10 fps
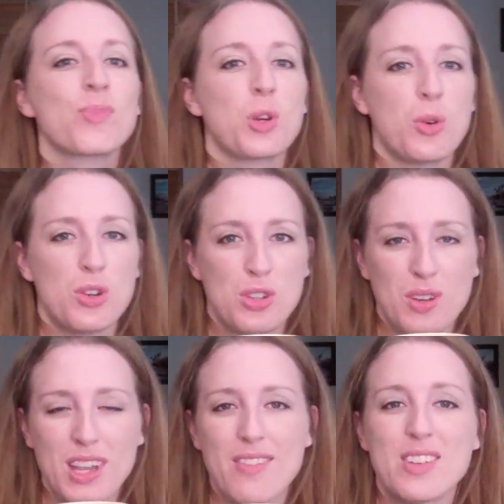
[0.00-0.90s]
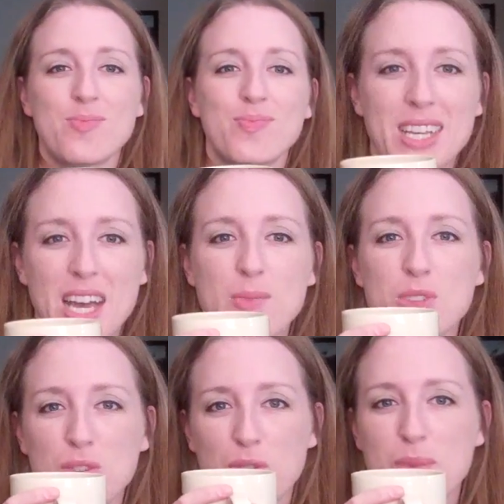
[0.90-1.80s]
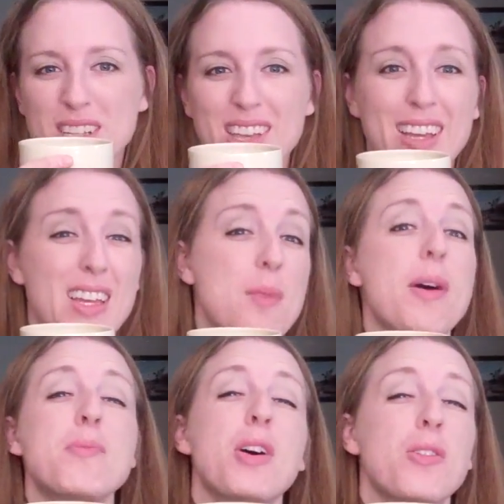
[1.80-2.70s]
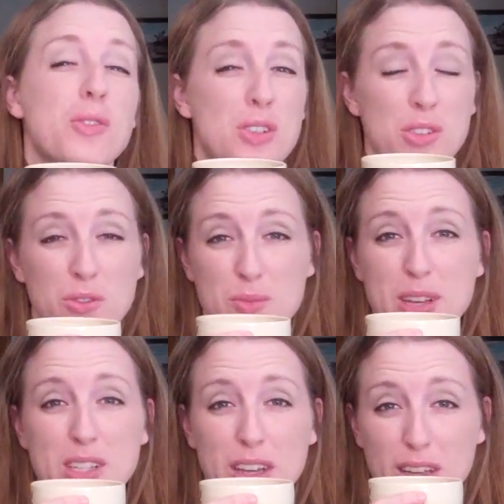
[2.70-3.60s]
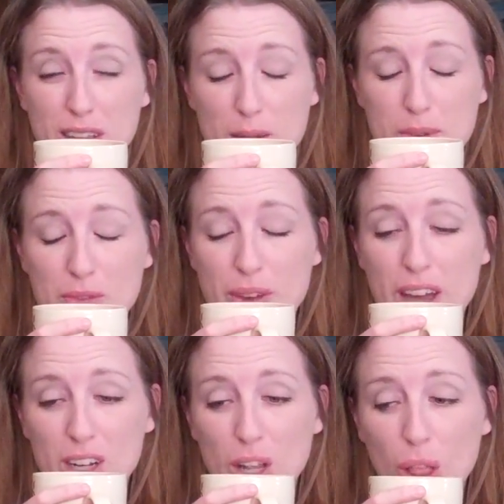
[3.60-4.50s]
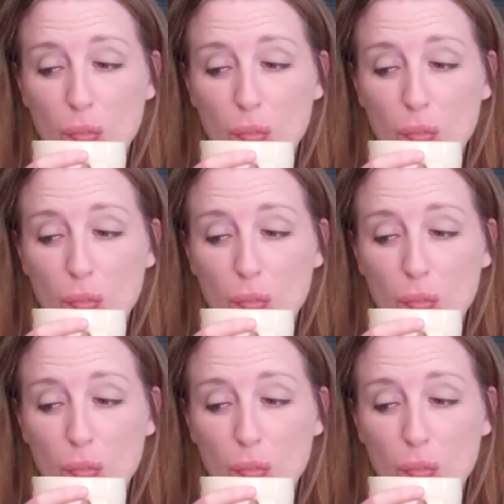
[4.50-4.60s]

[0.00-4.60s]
11:45. I'm due for my second cup. I'm overdue for my second cup, in fact.